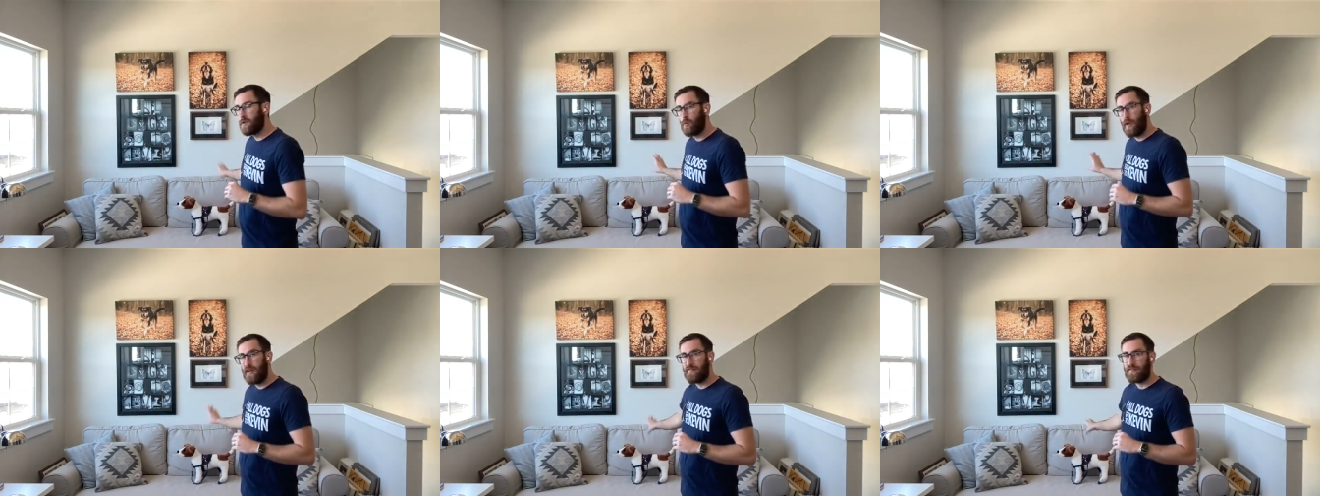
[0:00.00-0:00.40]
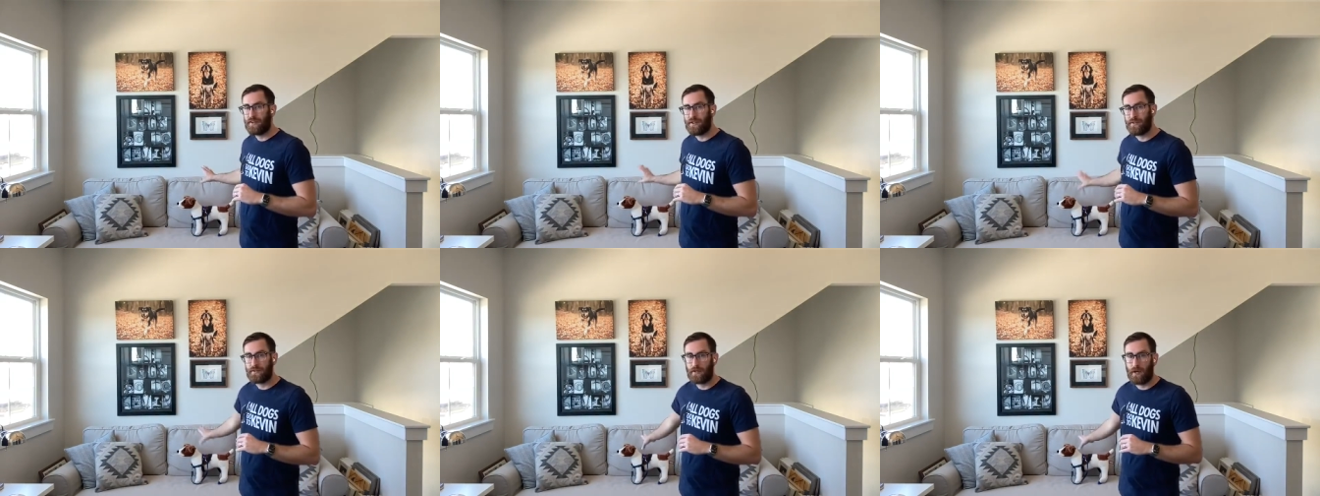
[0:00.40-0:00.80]
to wait for
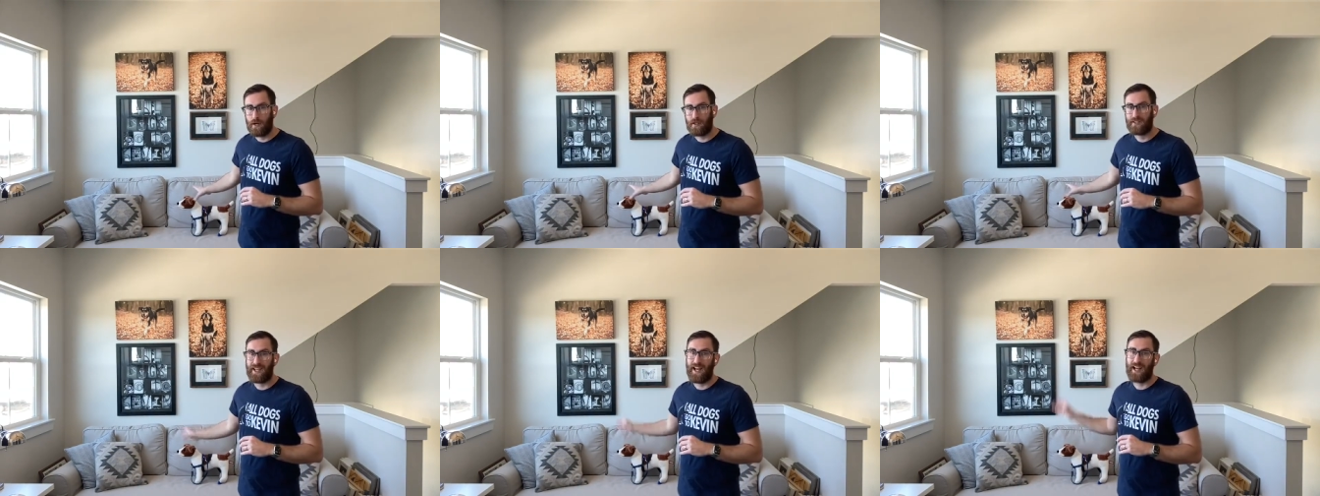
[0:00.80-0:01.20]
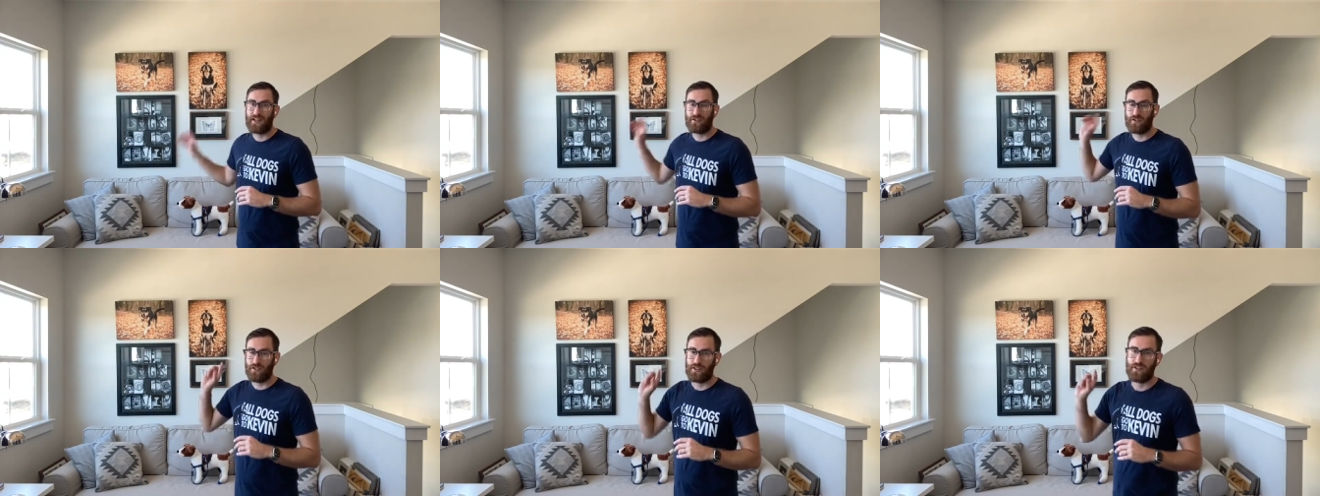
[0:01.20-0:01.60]
your dog to
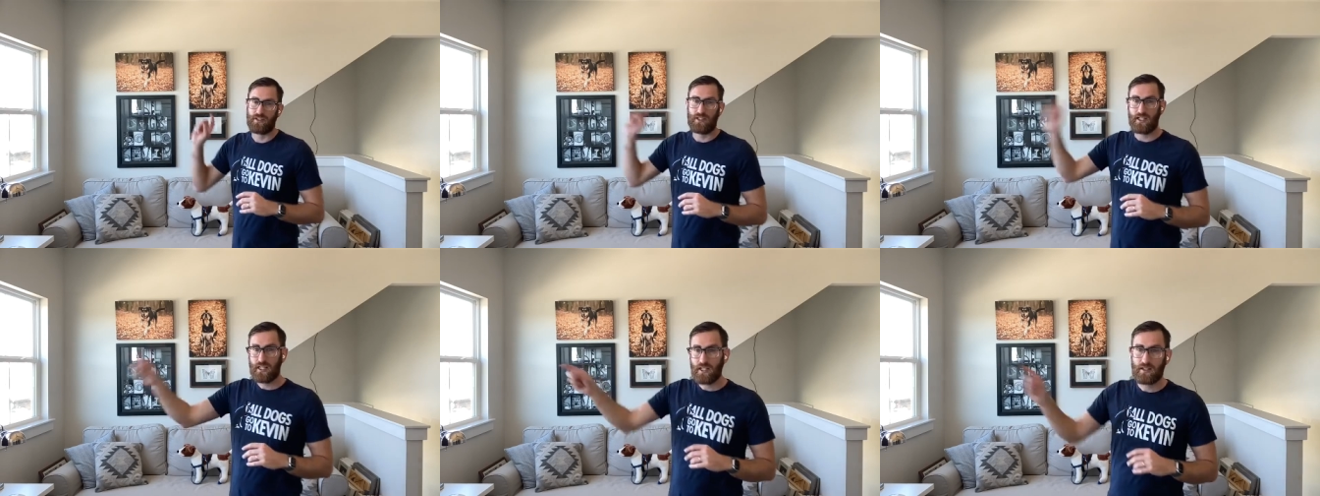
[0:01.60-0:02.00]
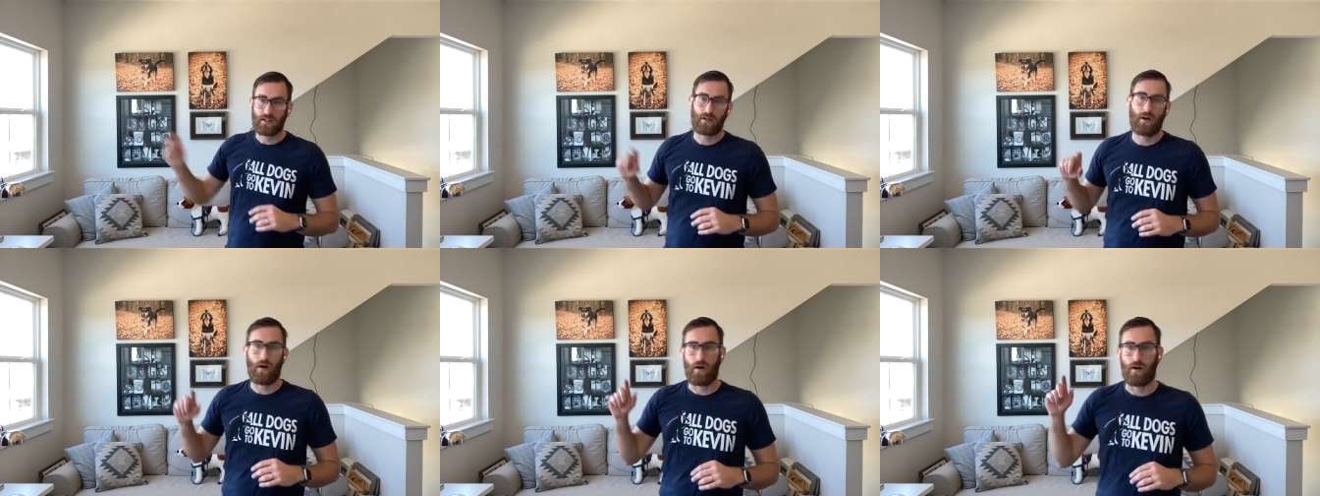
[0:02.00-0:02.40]
actually see
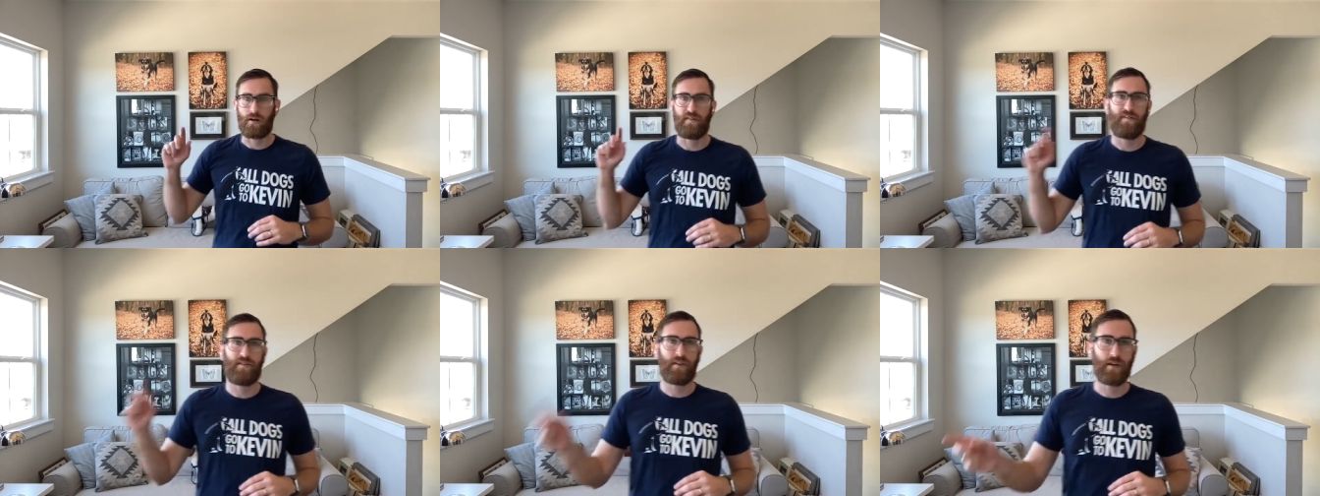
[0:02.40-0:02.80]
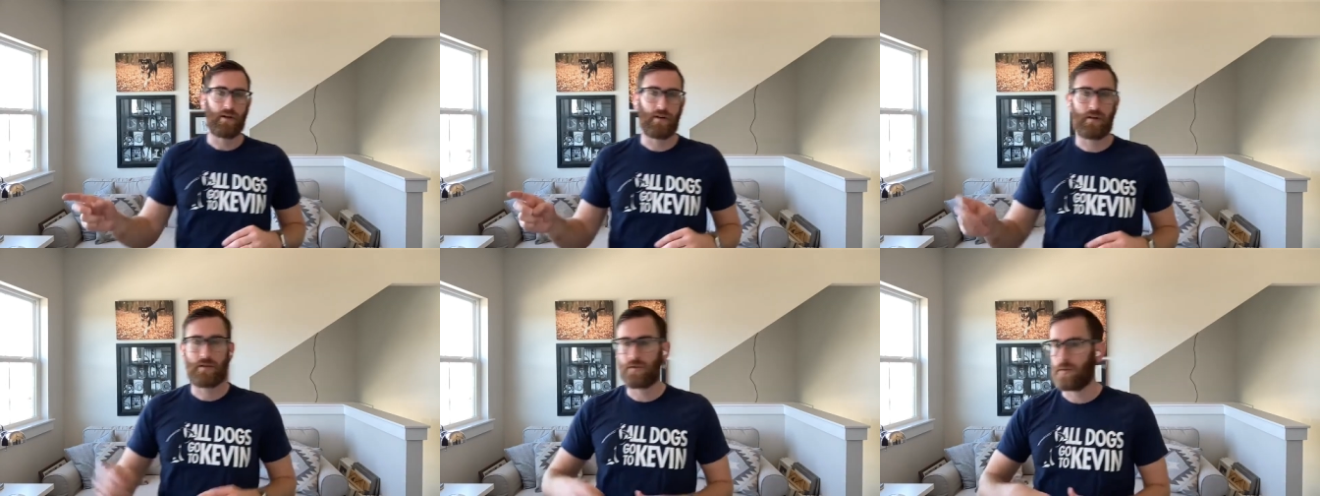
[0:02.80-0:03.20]
the car
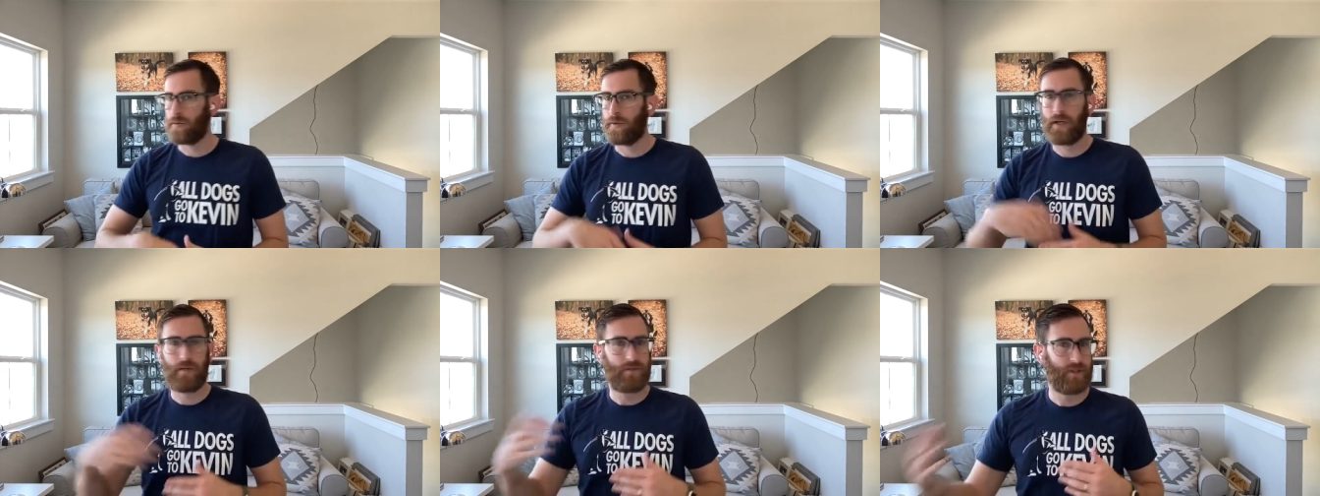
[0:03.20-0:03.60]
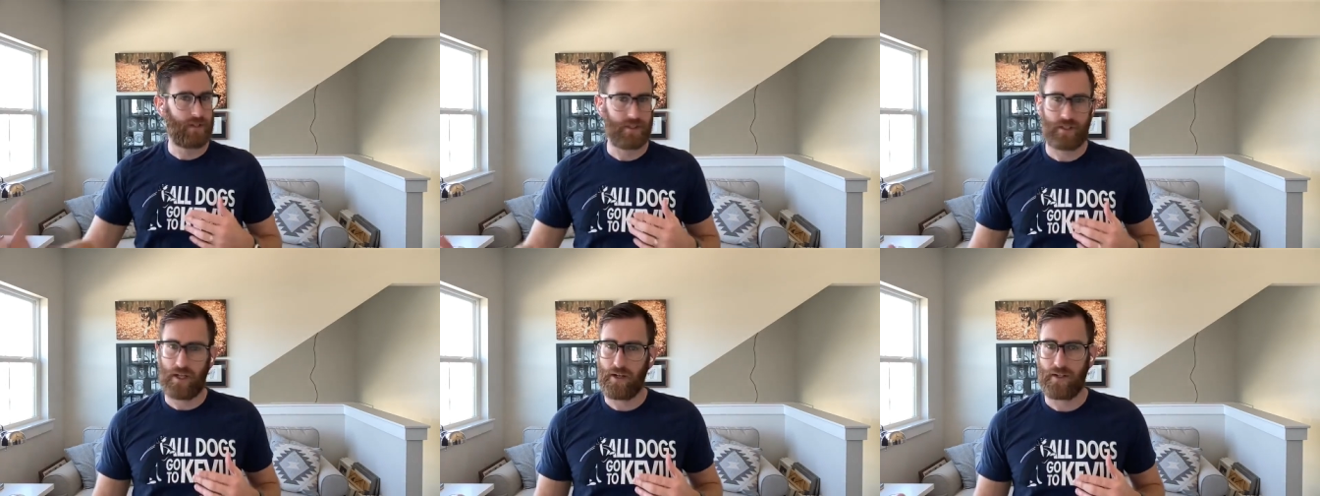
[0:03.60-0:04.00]
first or whatever
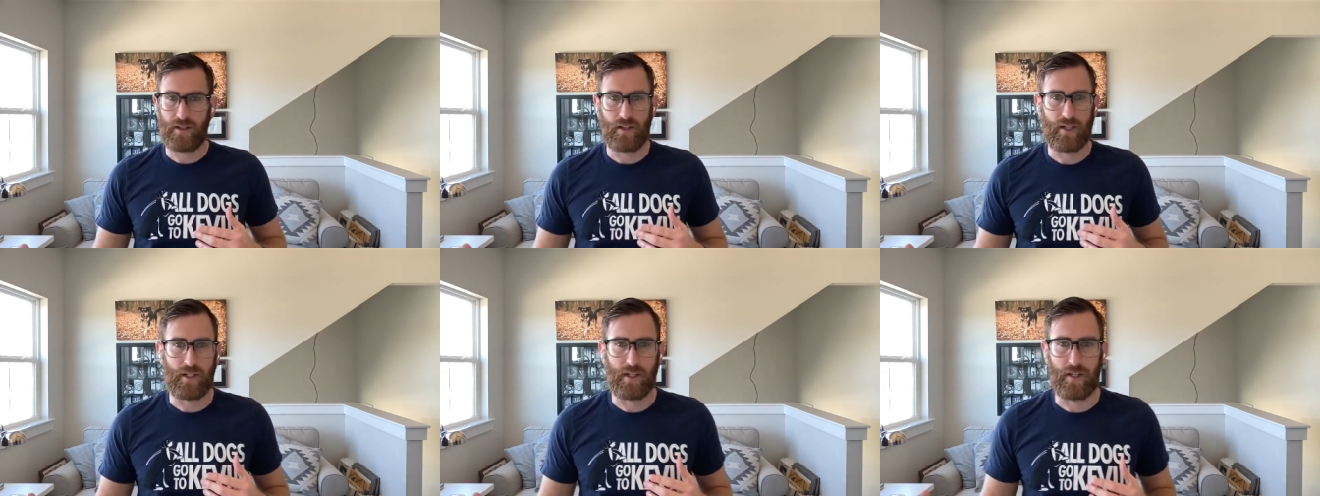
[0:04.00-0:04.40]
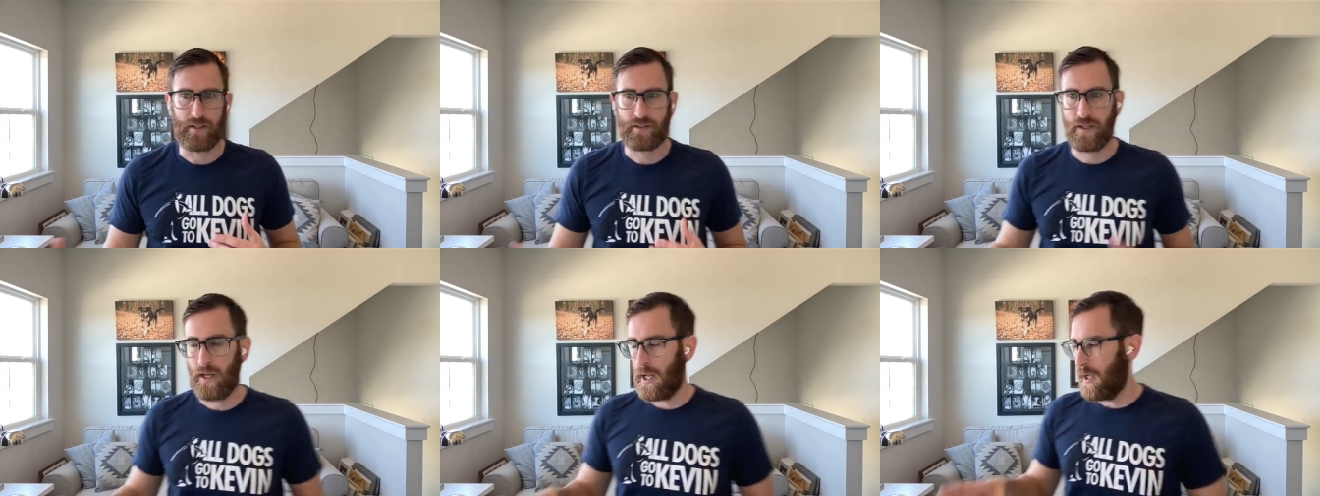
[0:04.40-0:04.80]
the scary thing
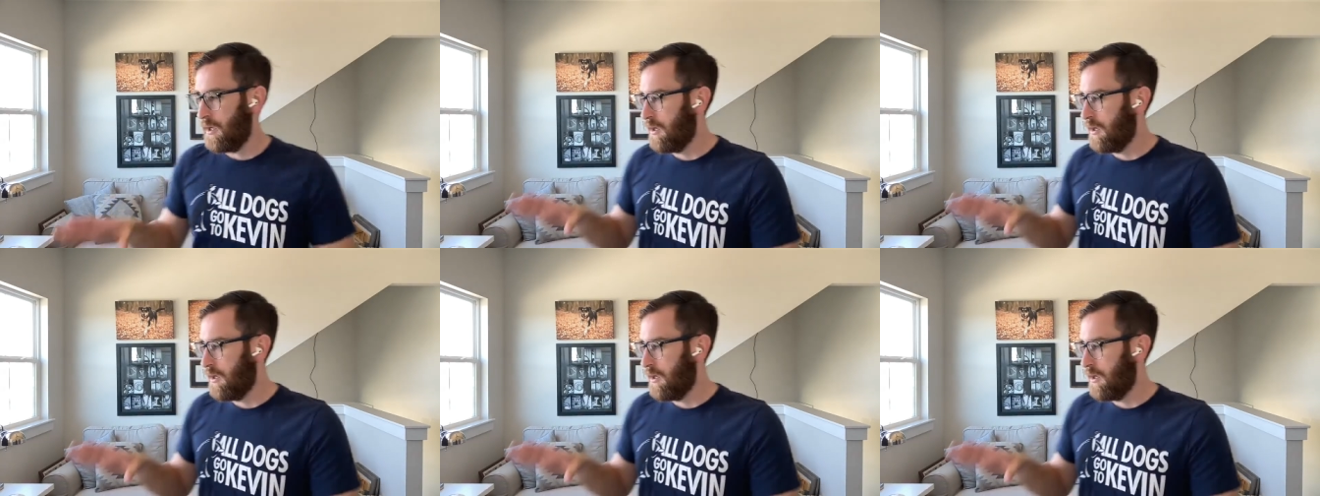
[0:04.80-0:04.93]
is,